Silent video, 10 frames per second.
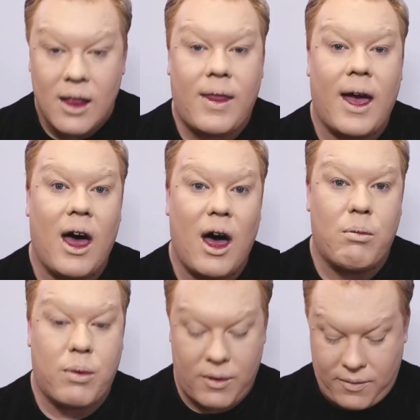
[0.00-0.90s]
They are
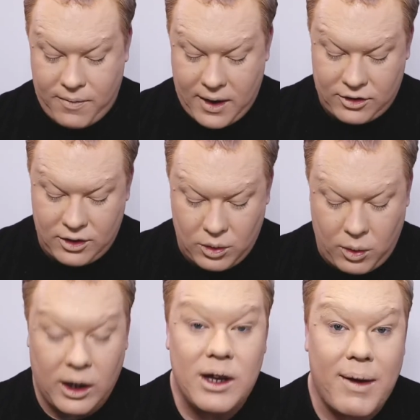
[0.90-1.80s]
professional
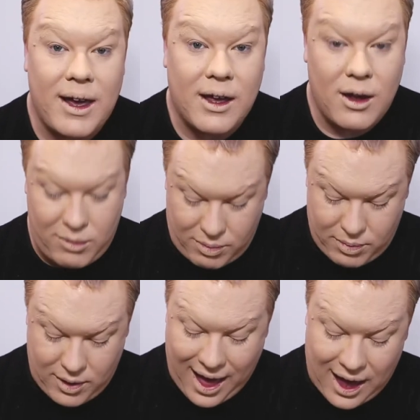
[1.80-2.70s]
quality makeup,
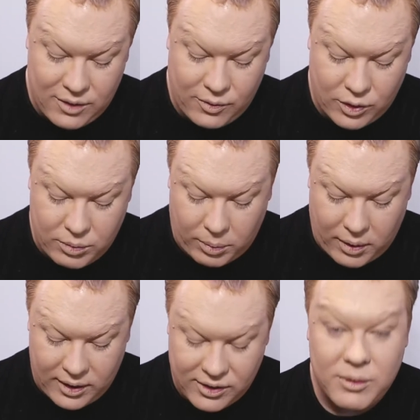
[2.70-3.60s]
but at an affordable
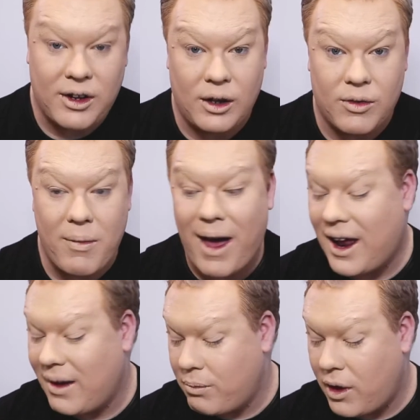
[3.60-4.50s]
price, which I love them, and
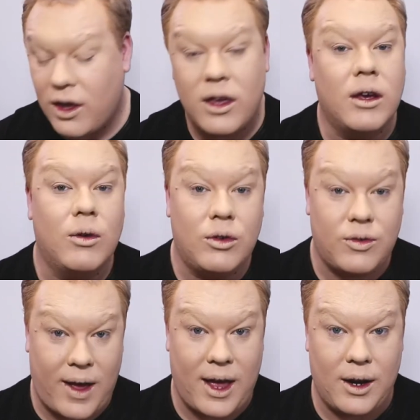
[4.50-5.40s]
I'm a huge
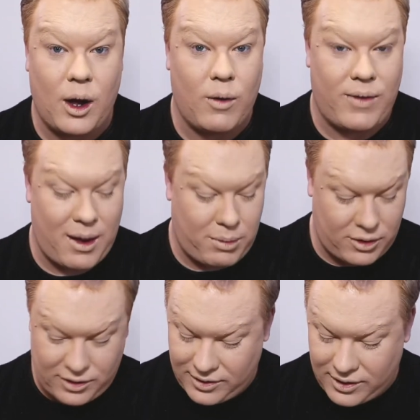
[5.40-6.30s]
fan of their
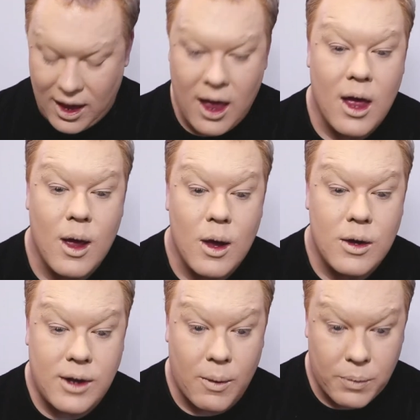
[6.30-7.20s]
brushes.
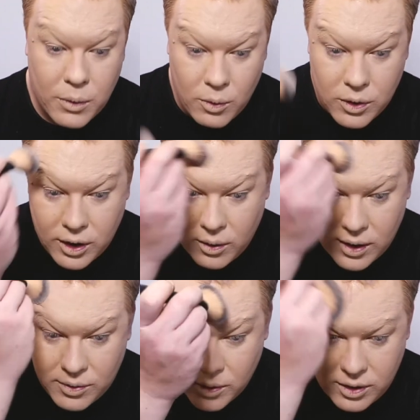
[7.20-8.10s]
So, what I'm going to do
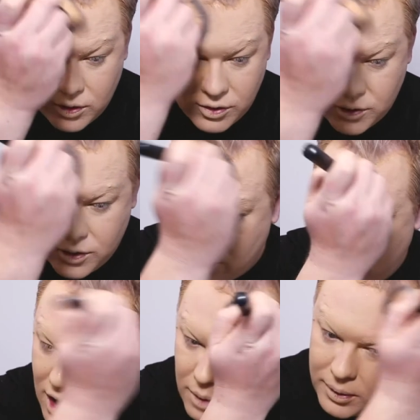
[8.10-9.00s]
is we're going to just
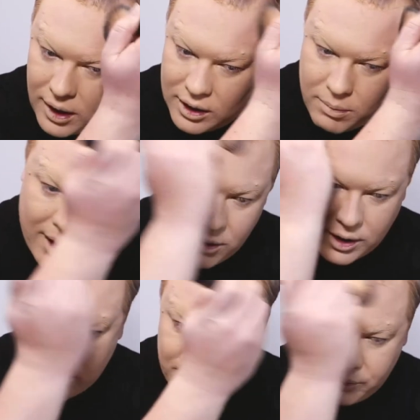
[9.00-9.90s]
start applying the
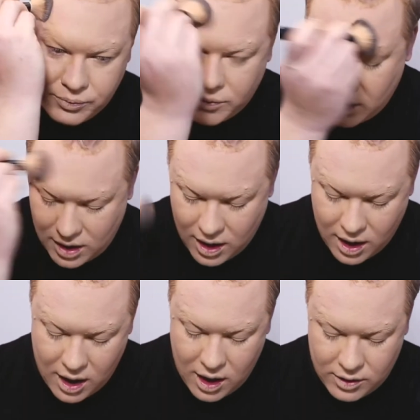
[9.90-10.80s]
powder,
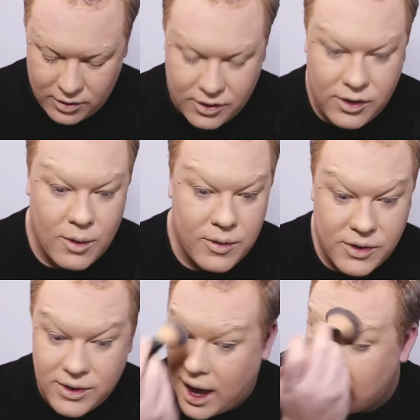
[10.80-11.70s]
just to sort of
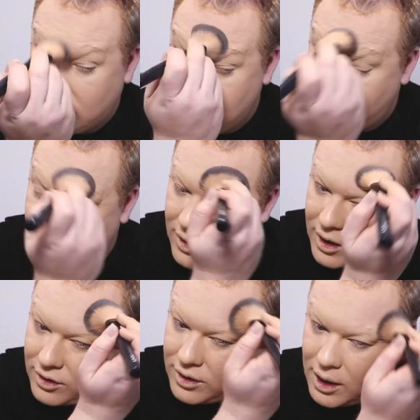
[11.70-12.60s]
set this
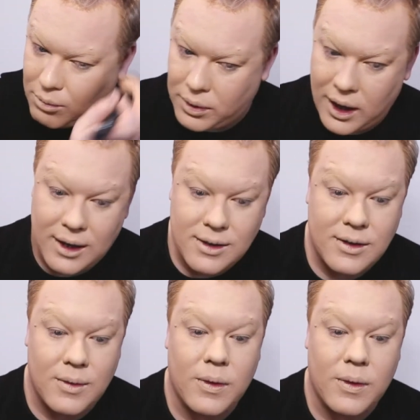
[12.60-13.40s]
foundation in place.